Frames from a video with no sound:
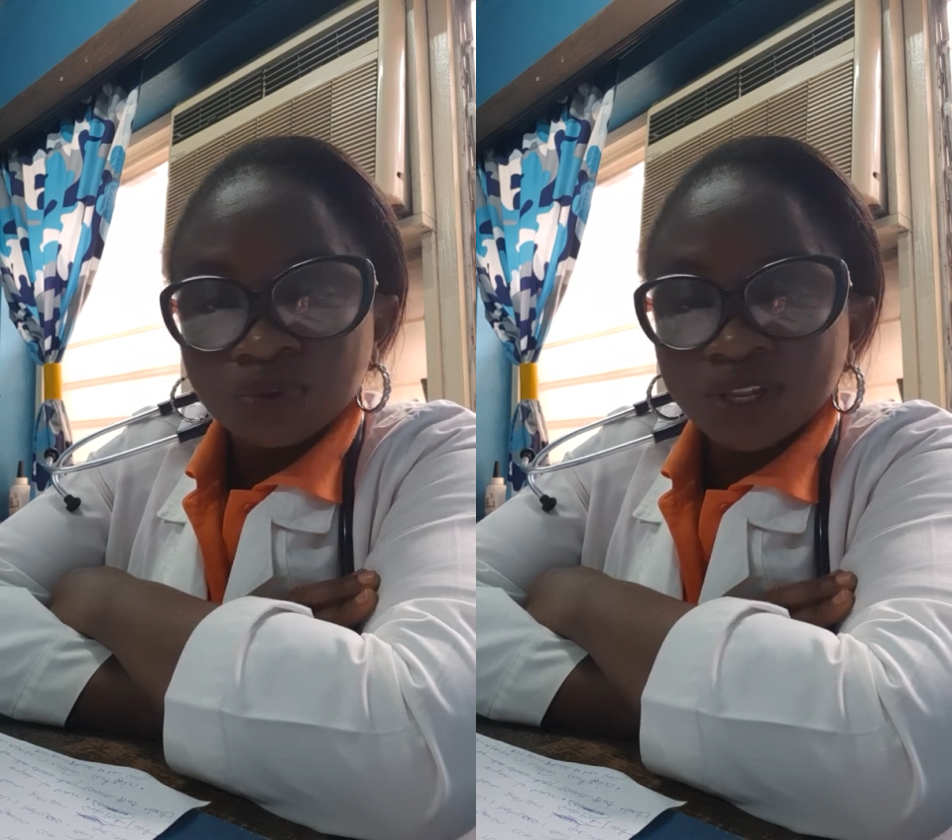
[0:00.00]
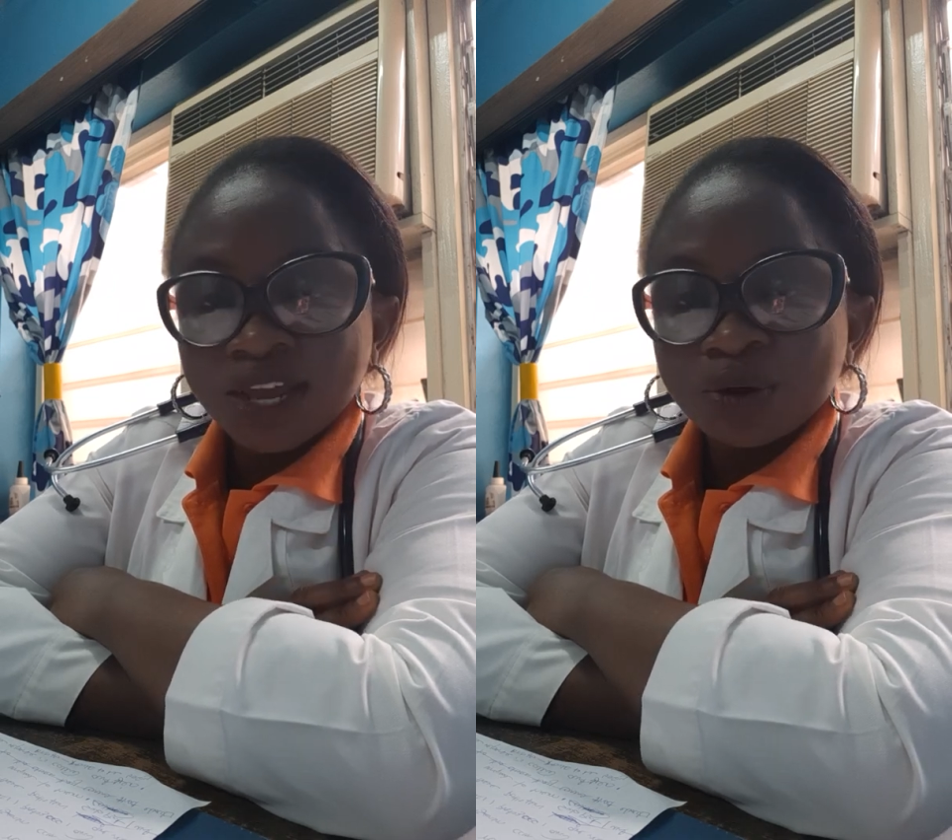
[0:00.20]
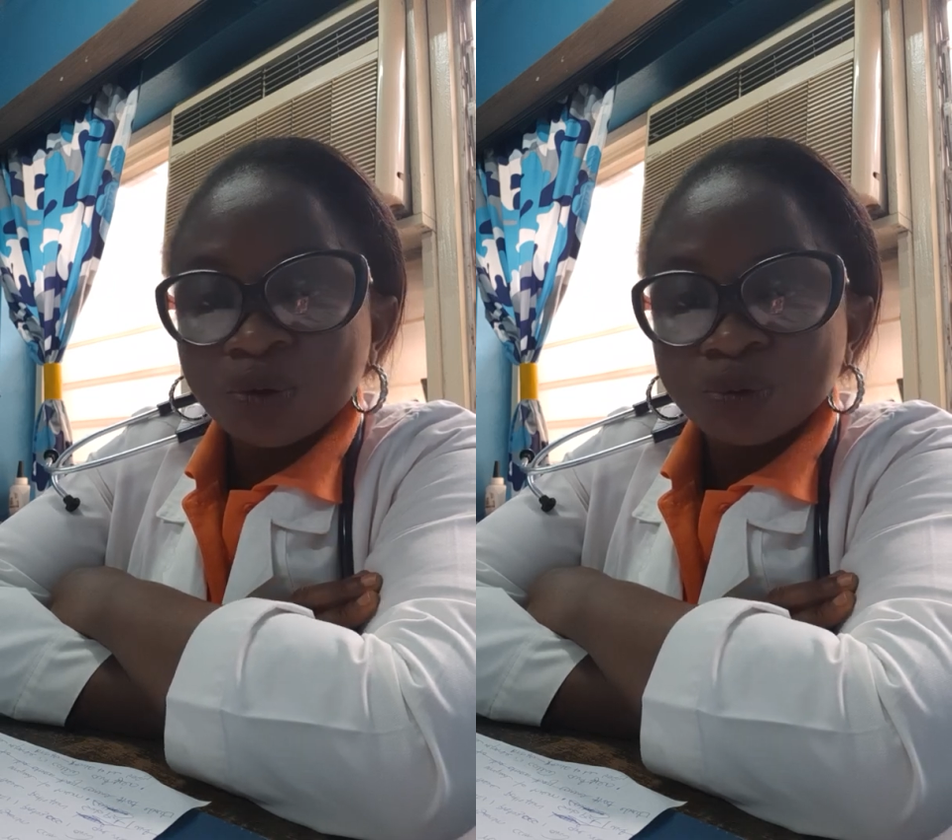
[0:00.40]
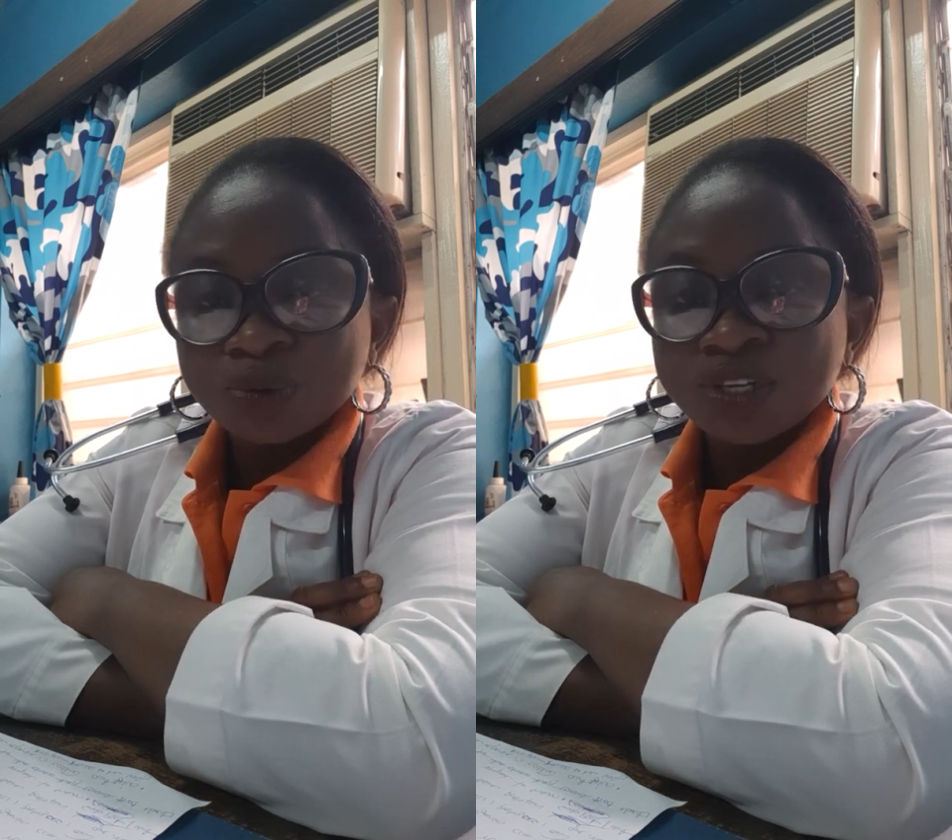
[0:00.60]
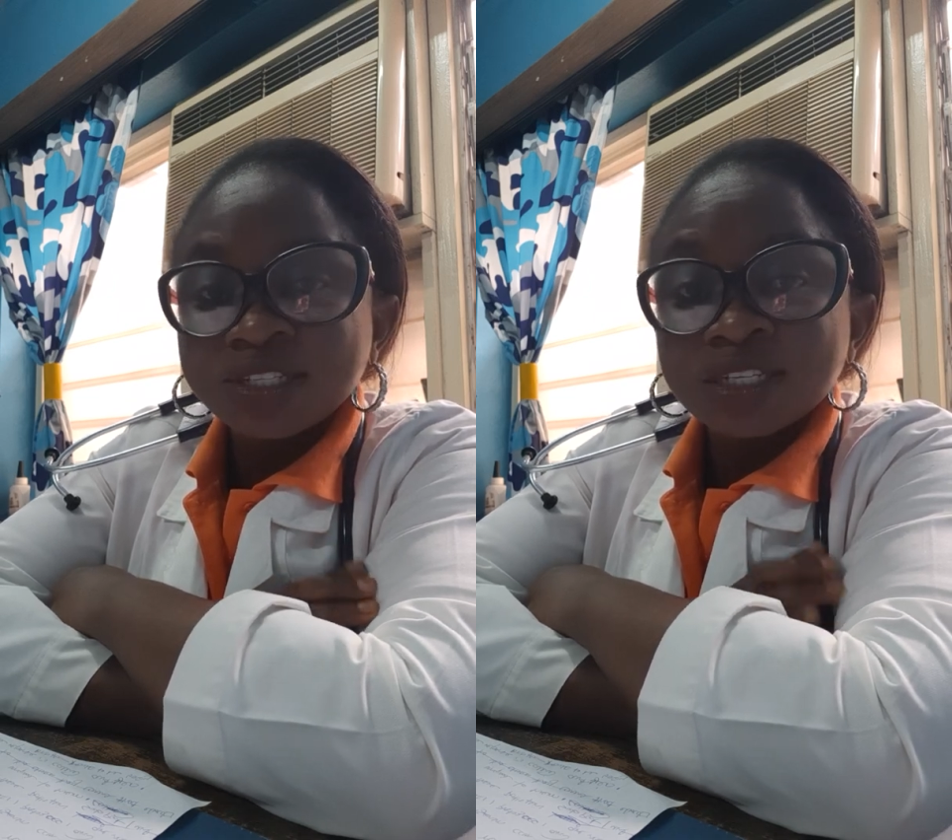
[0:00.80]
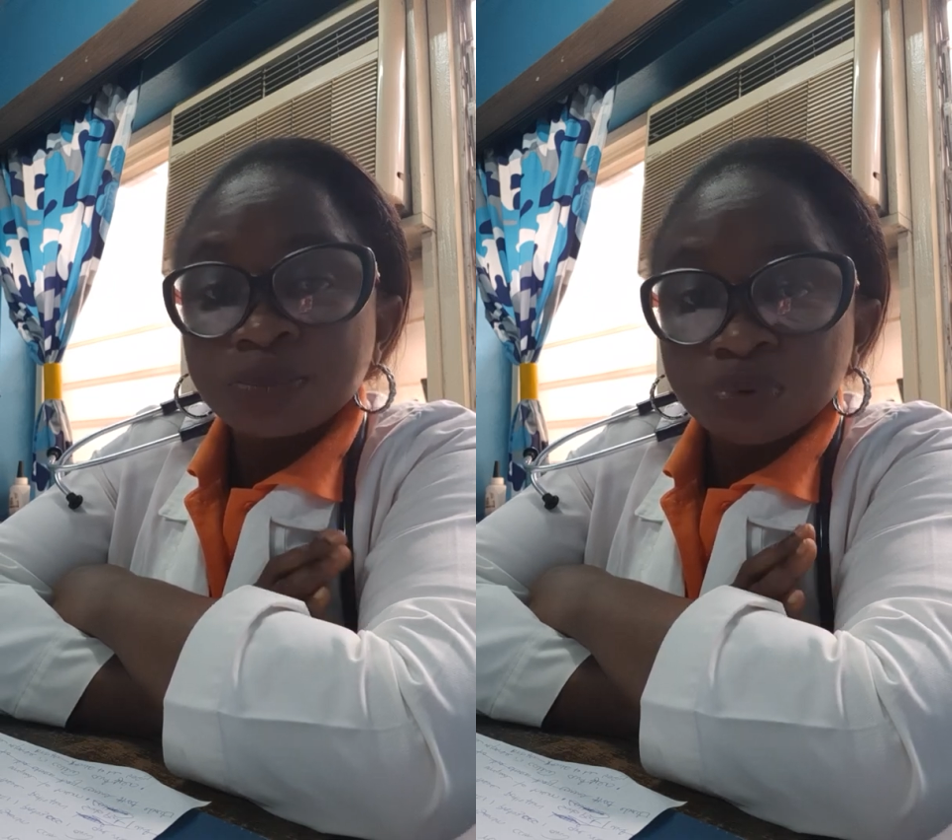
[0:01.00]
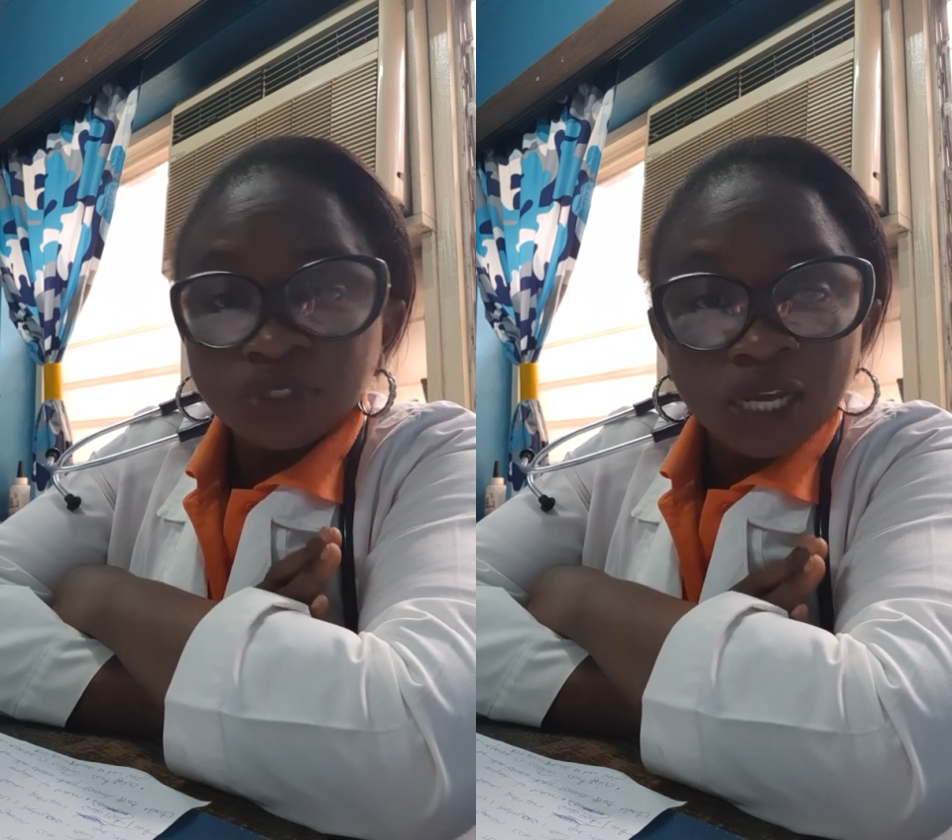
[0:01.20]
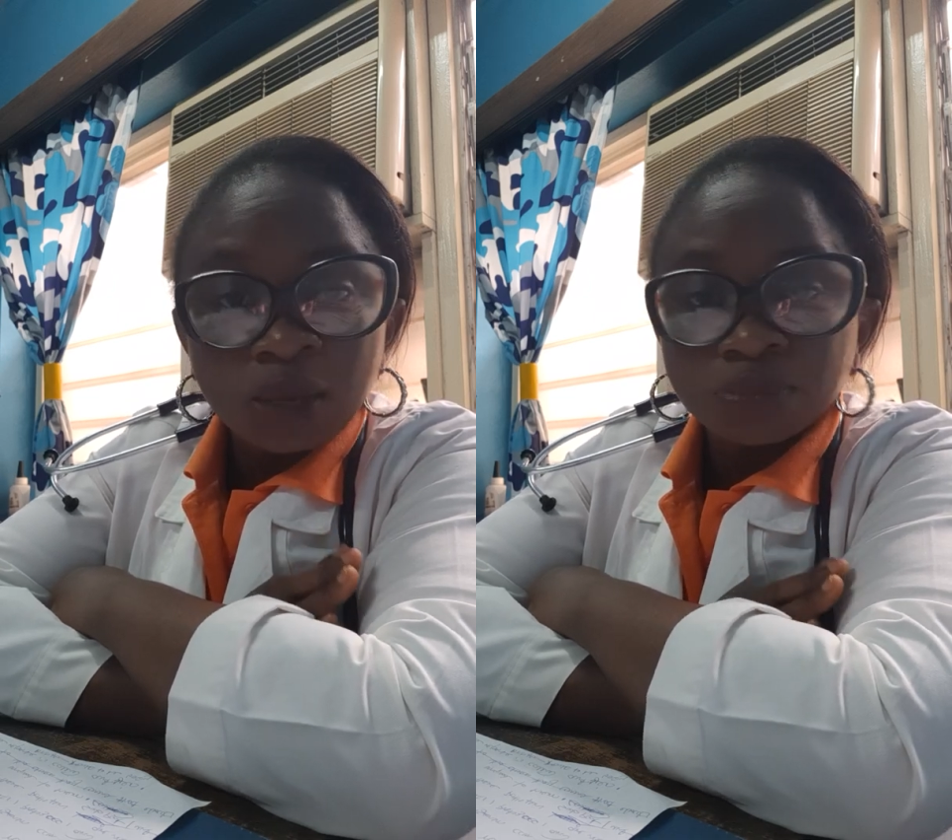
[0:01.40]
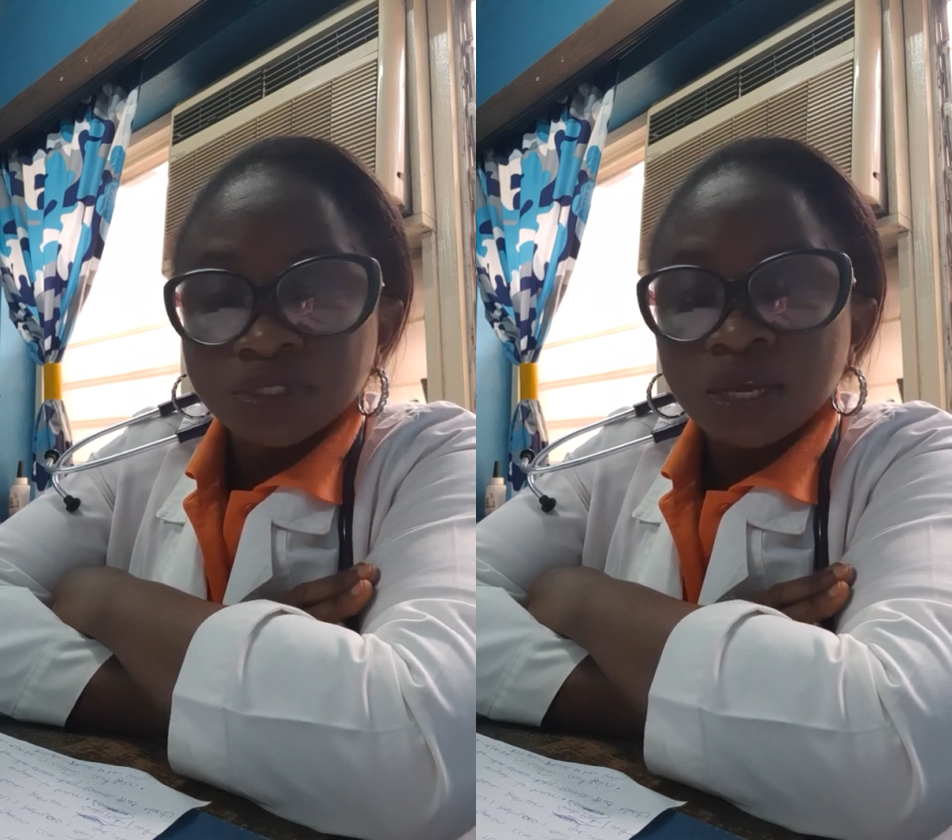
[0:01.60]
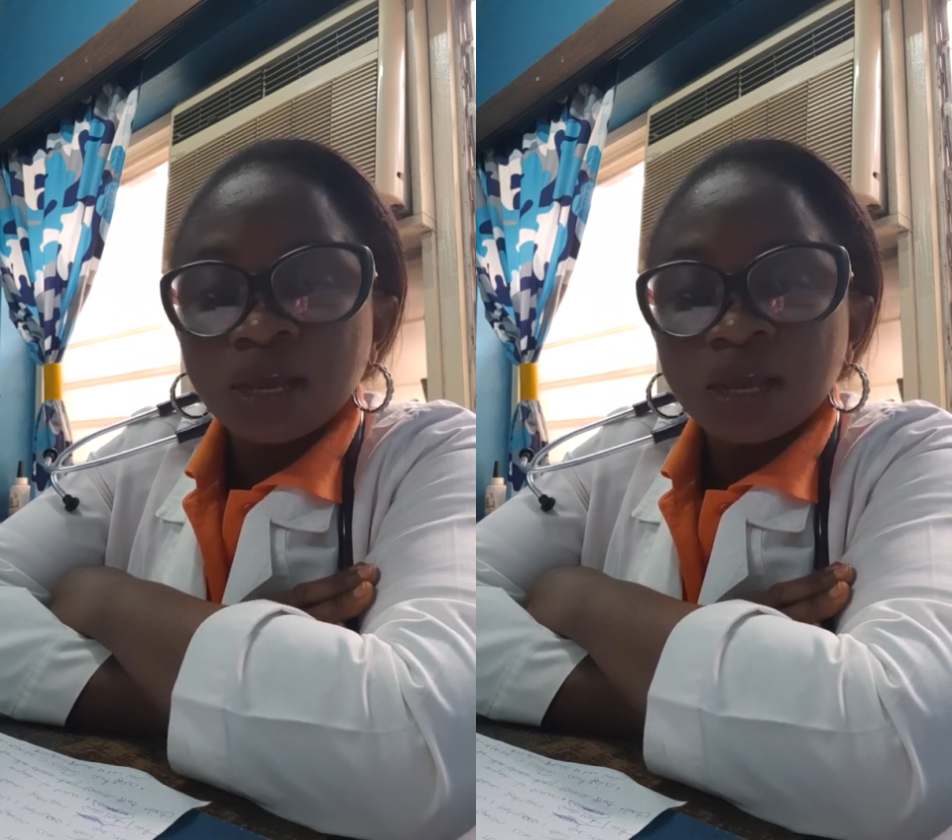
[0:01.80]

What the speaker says: what I call in simple terms,